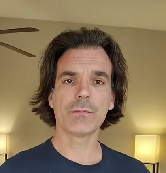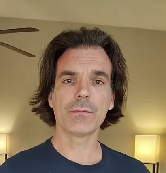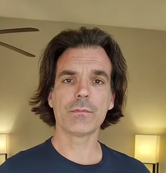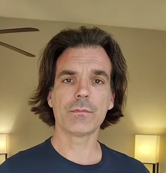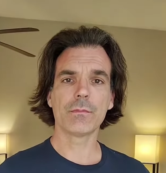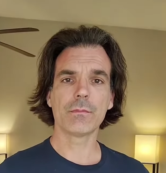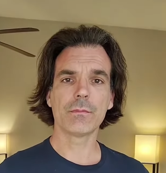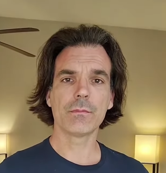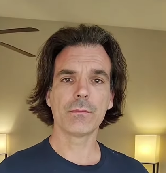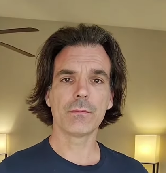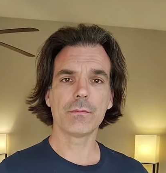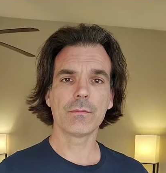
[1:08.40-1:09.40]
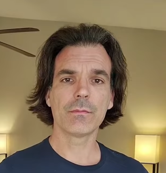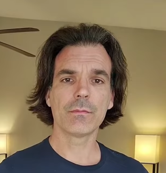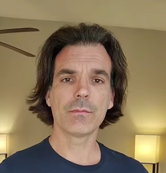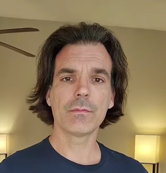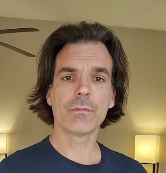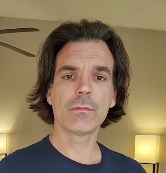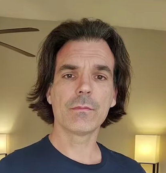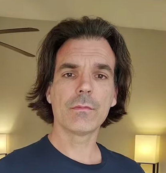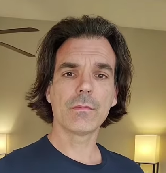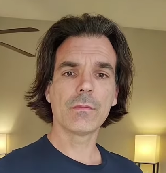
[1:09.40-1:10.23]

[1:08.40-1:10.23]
Nobody speaks.